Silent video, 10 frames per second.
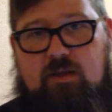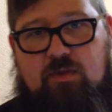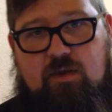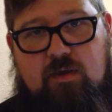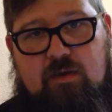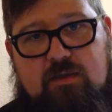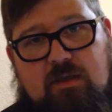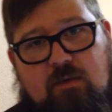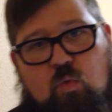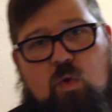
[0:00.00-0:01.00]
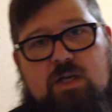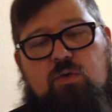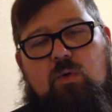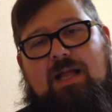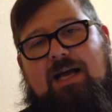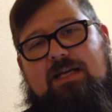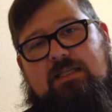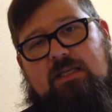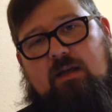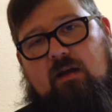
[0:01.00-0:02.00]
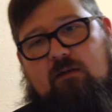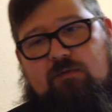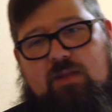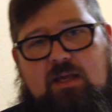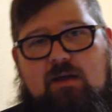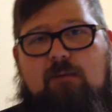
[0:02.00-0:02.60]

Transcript: It's a ritualizing of the